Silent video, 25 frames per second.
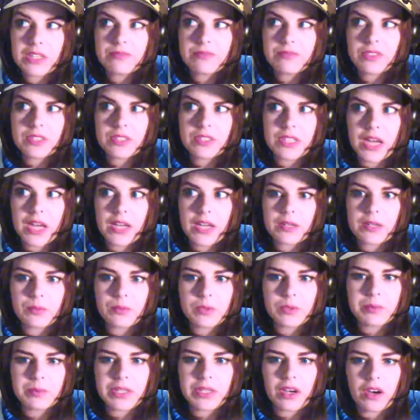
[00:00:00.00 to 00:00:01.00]
for that, it
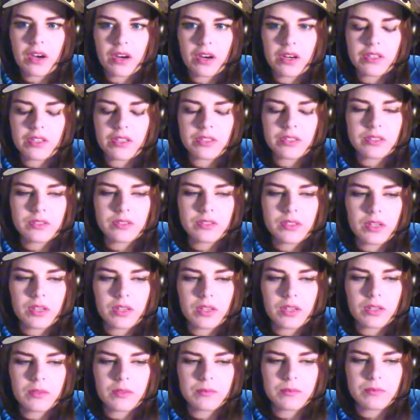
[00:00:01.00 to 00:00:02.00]
would be harder.
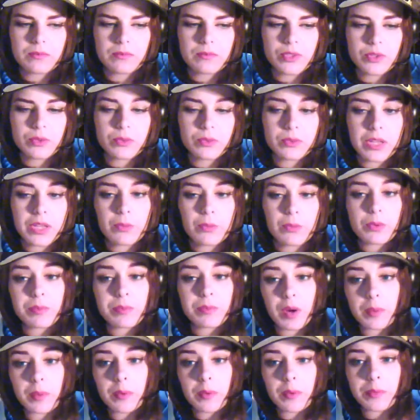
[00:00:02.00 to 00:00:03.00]
So that would
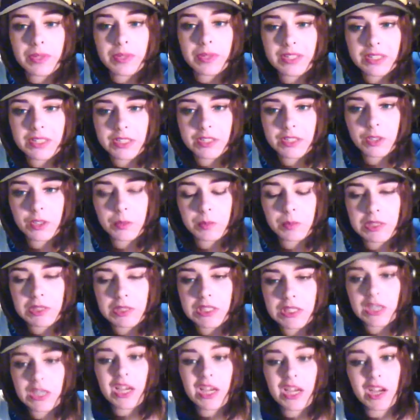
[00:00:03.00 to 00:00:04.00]
probably need to be
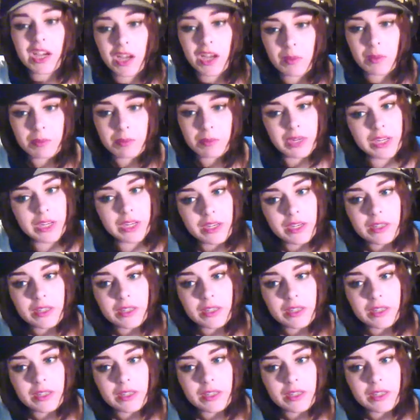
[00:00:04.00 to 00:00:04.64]
like a company.